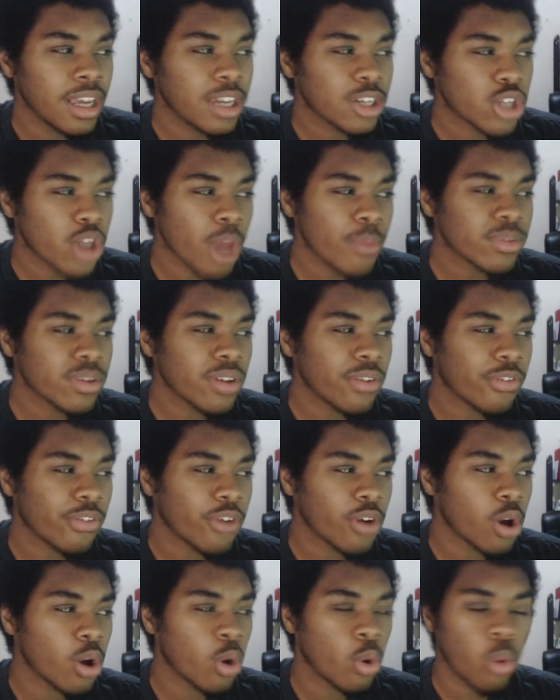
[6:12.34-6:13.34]
in terms
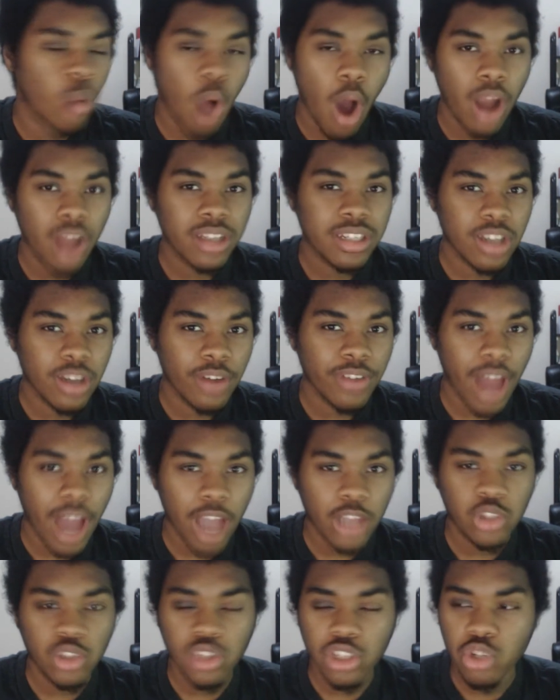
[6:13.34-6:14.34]
of quality of
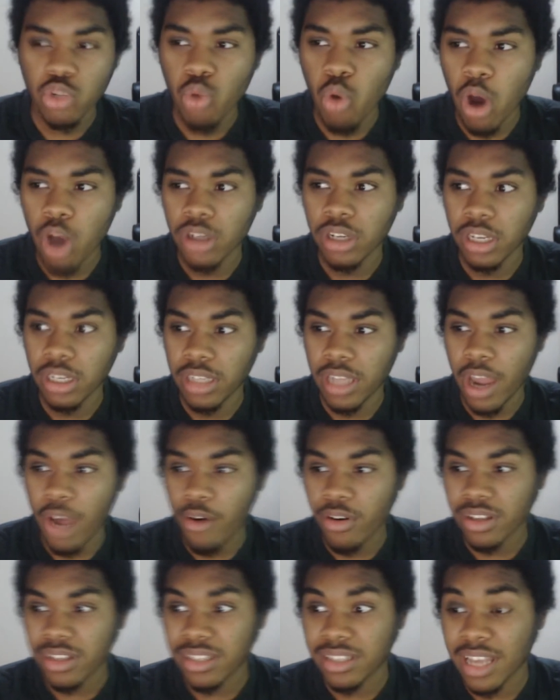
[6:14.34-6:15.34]
the actual squad,
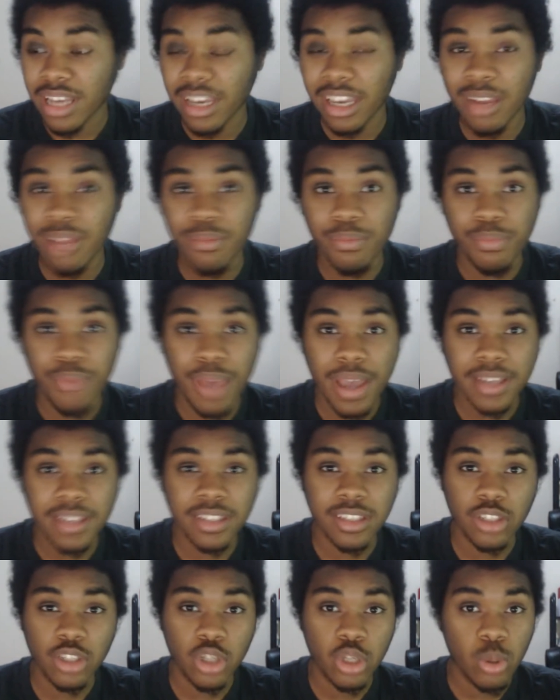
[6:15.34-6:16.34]
they're the second
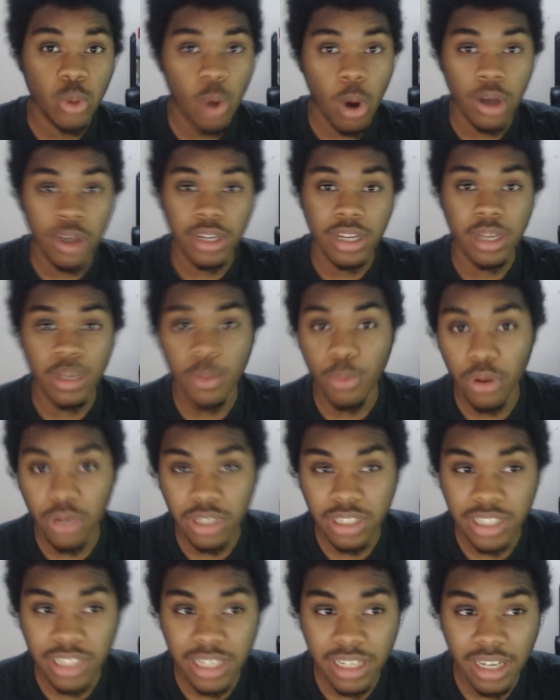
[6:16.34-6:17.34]
best squad in the
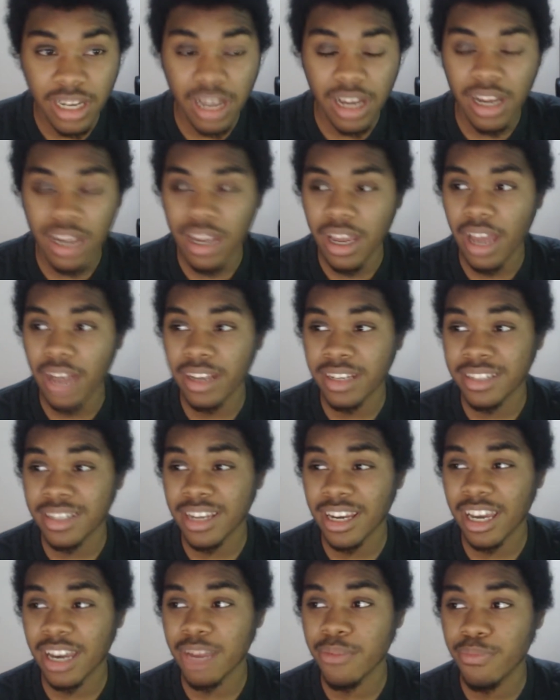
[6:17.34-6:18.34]
Bundesliga, the
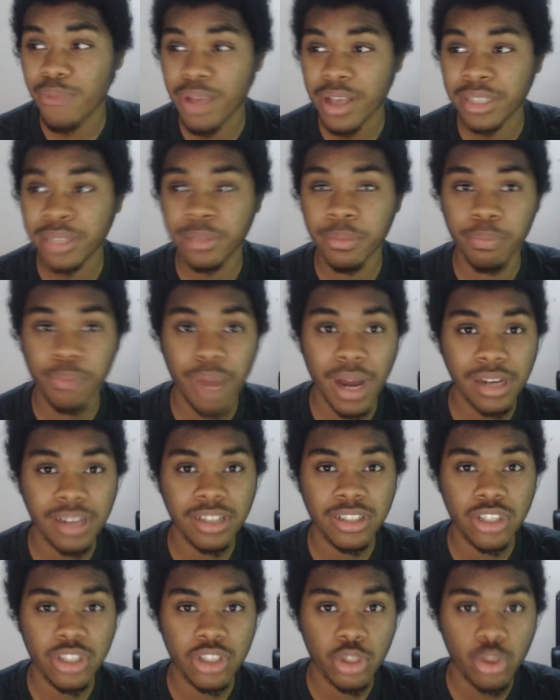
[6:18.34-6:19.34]
second best
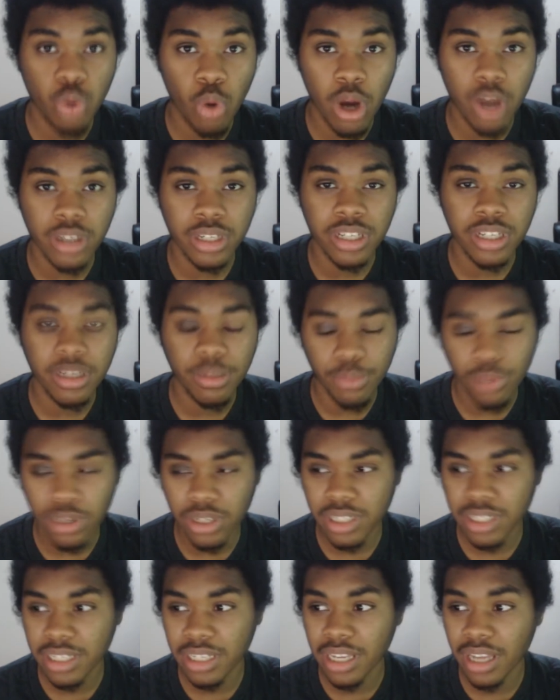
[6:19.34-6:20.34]
balanced squad in the
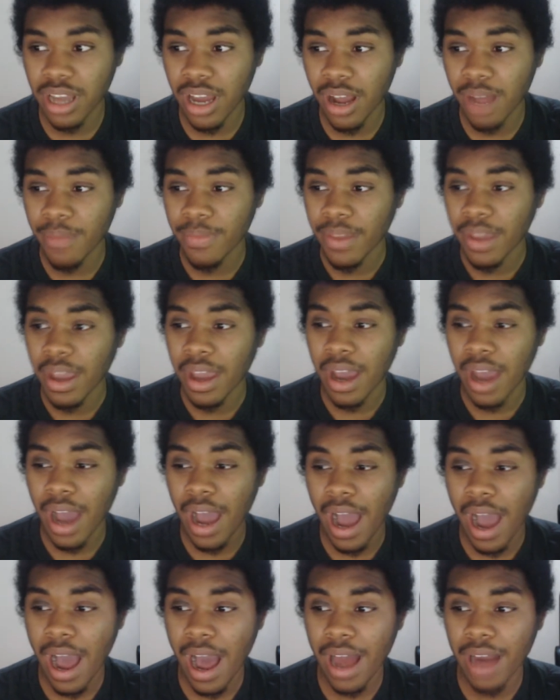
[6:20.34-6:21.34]
Bundesliga,
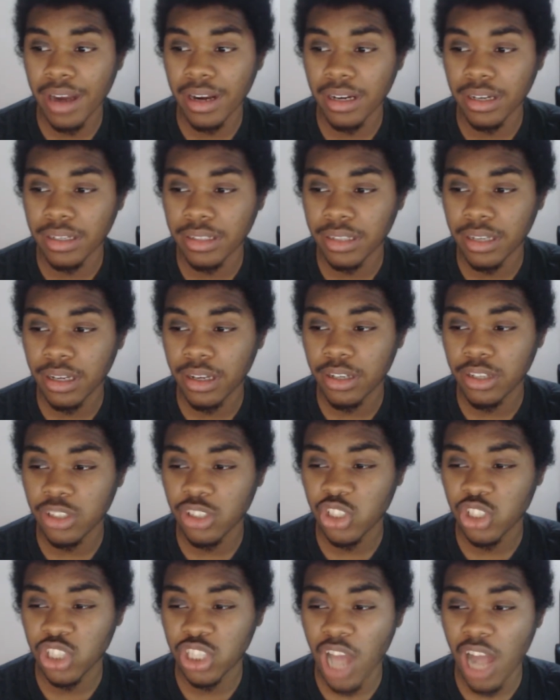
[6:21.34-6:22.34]
and
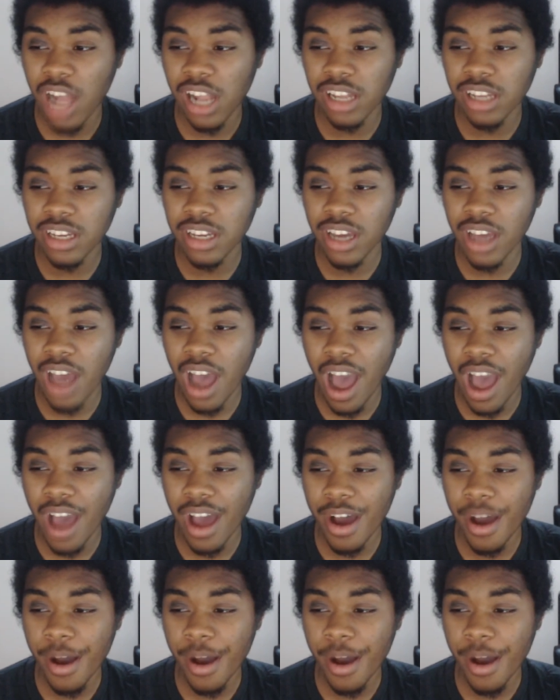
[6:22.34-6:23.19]
Schalke,